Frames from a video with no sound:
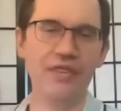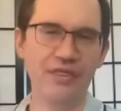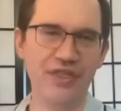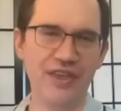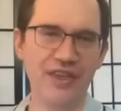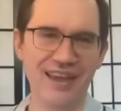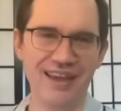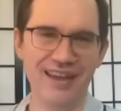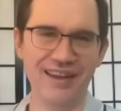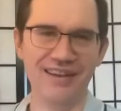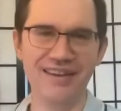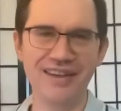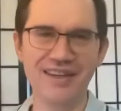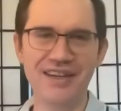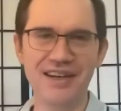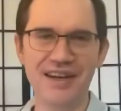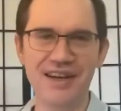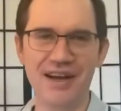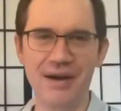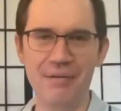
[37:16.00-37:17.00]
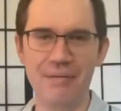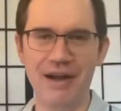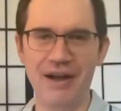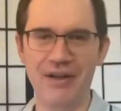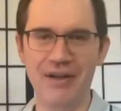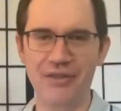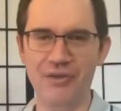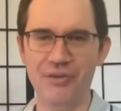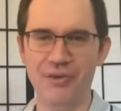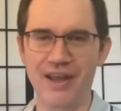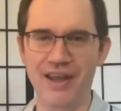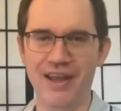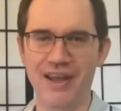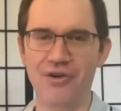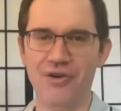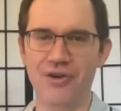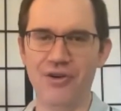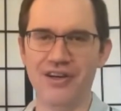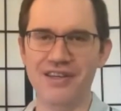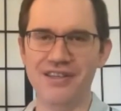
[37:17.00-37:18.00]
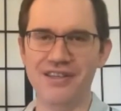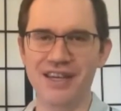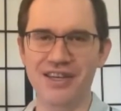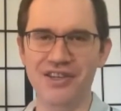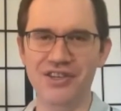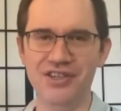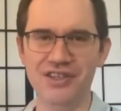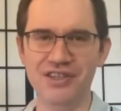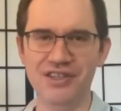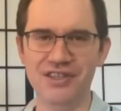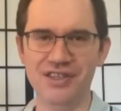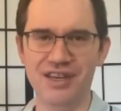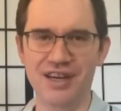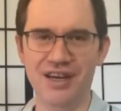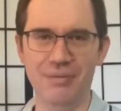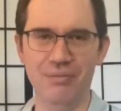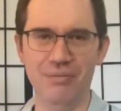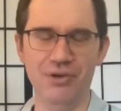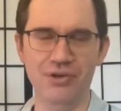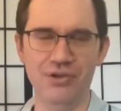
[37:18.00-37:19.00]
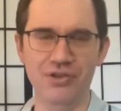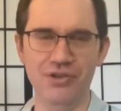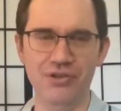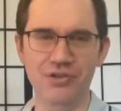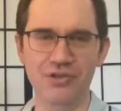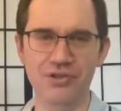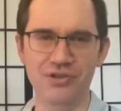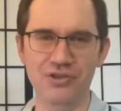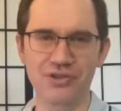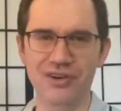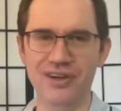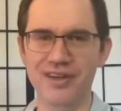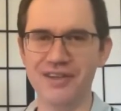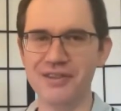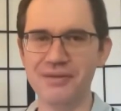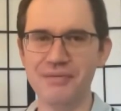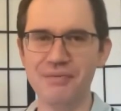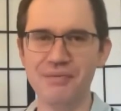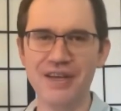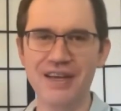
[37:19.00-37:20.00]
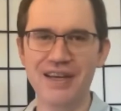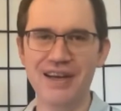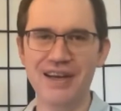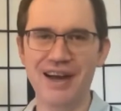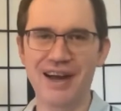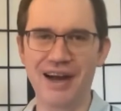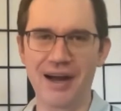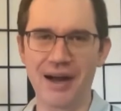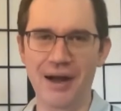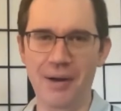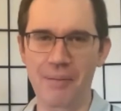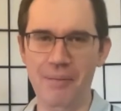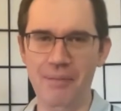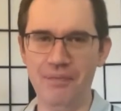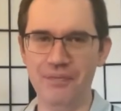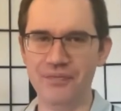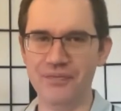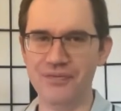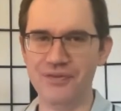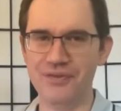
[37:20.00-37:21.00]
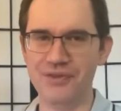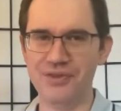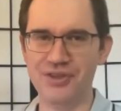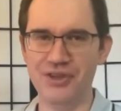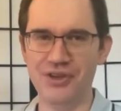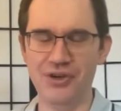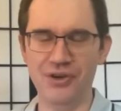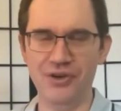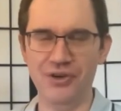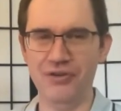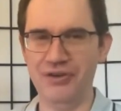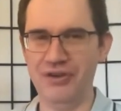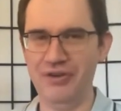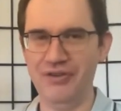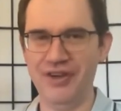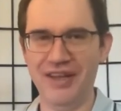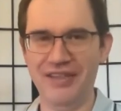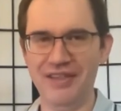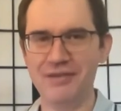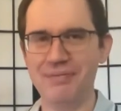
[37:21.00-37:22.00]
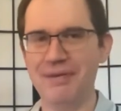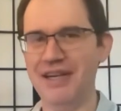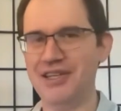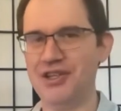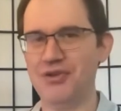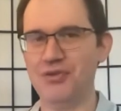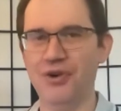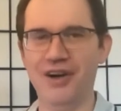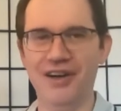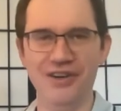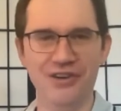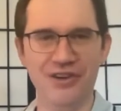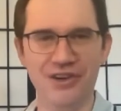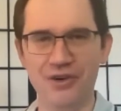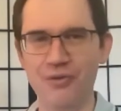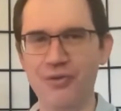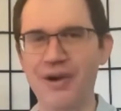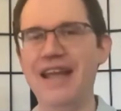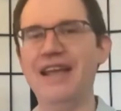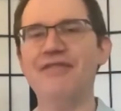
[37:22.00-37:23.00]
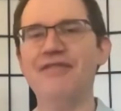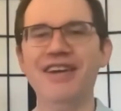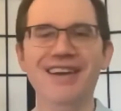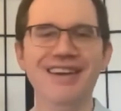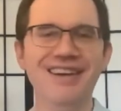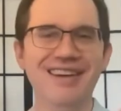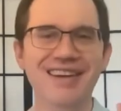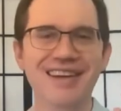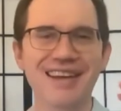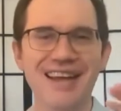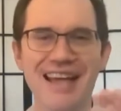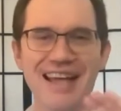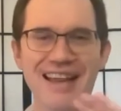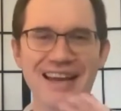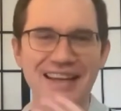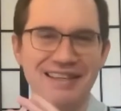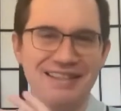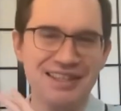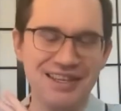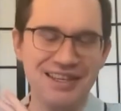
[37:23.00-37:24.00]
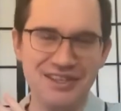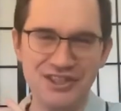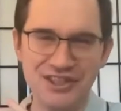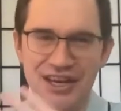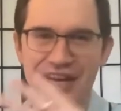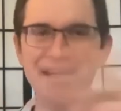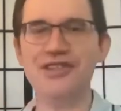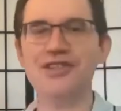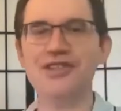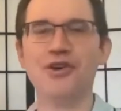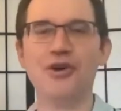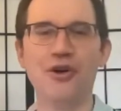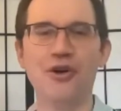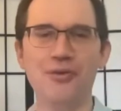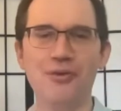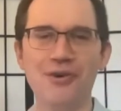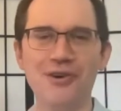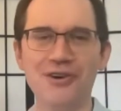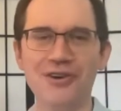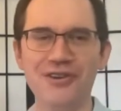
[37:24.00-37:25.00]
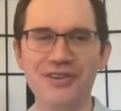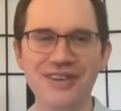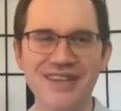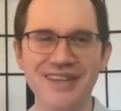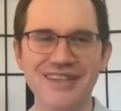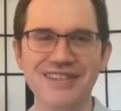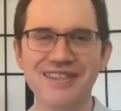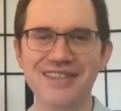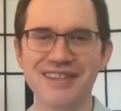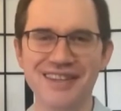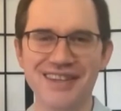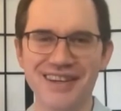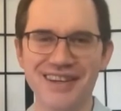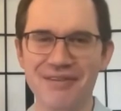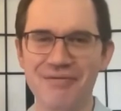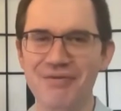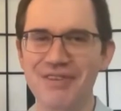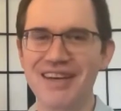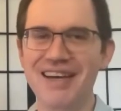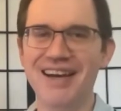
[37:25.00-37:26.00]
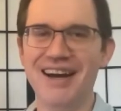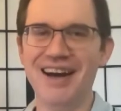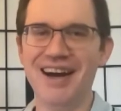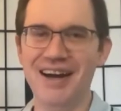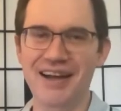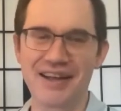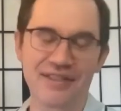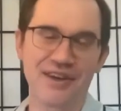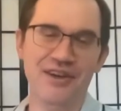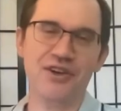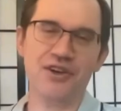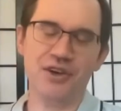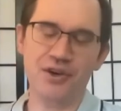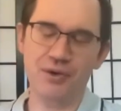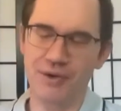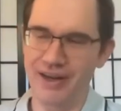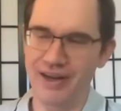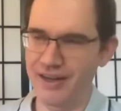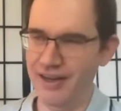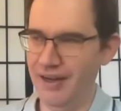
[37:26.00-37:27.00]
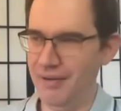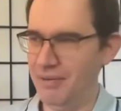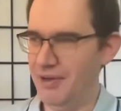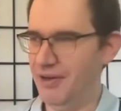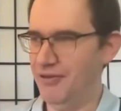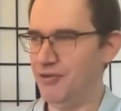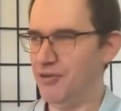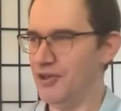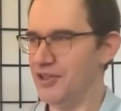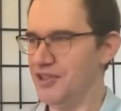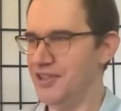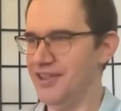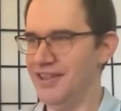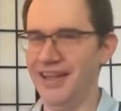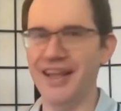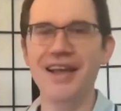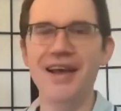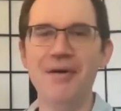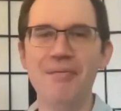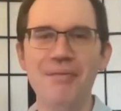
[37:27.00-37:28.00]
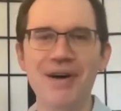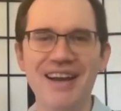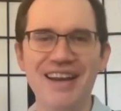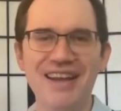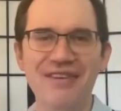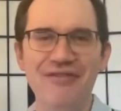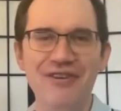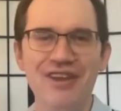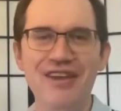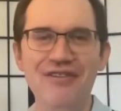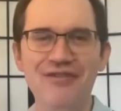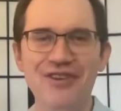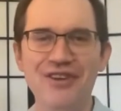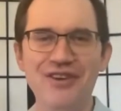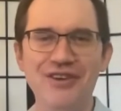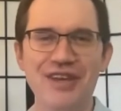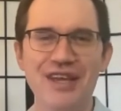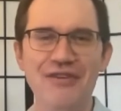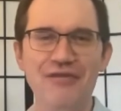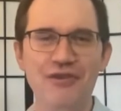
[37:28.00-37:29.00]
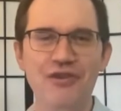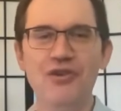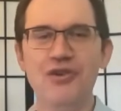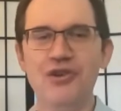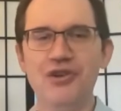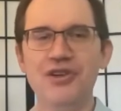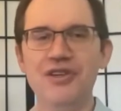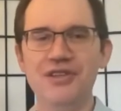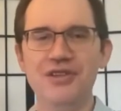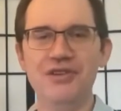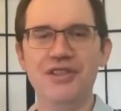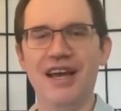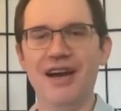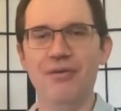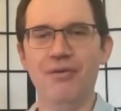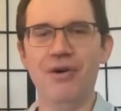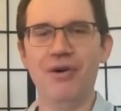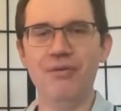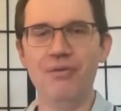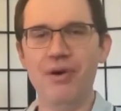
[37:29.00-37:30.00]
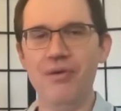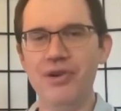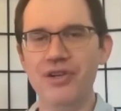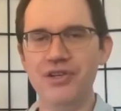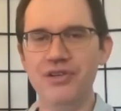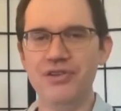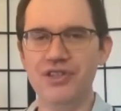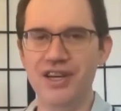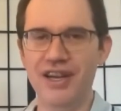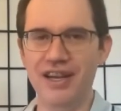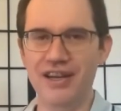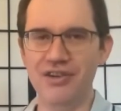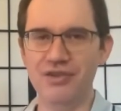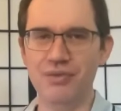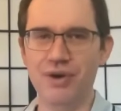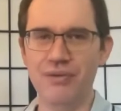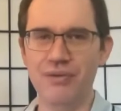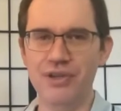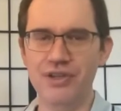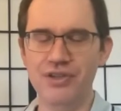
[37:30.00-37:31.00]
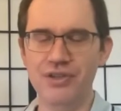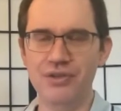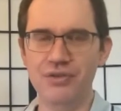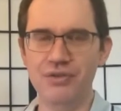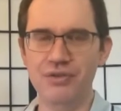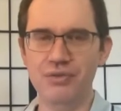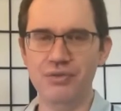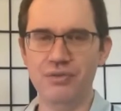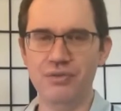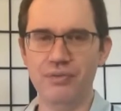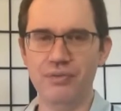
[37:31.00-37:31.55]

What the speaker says: thing about the way organizations approach user stories. So you've got this magic wand, you're going to wave it, and it's going to change the whole world instantly, and then you're going to wake up, unfortunately. But if you could do that, what would you change? What would you